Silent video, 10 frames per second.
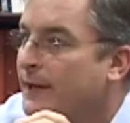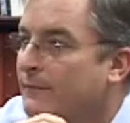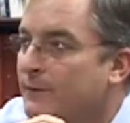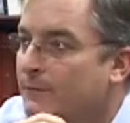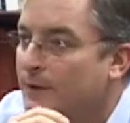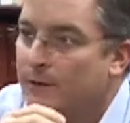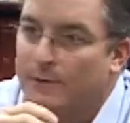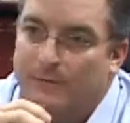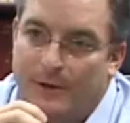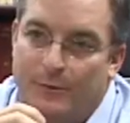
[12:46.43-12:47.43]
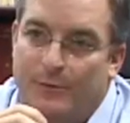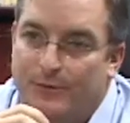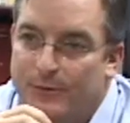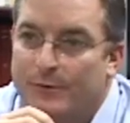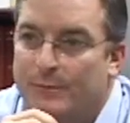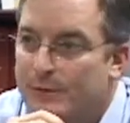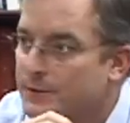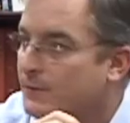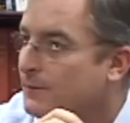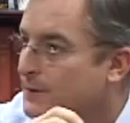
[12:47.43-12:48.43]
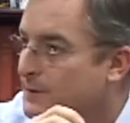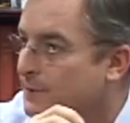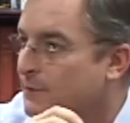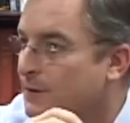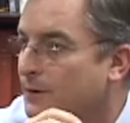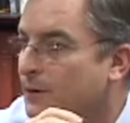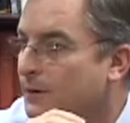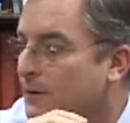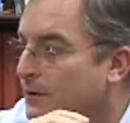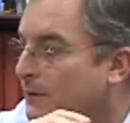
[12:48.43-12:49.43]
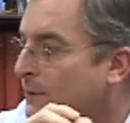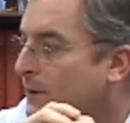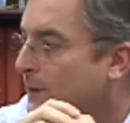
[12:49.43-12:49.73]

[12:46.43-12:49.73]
having a video available to them is certainly something you can do.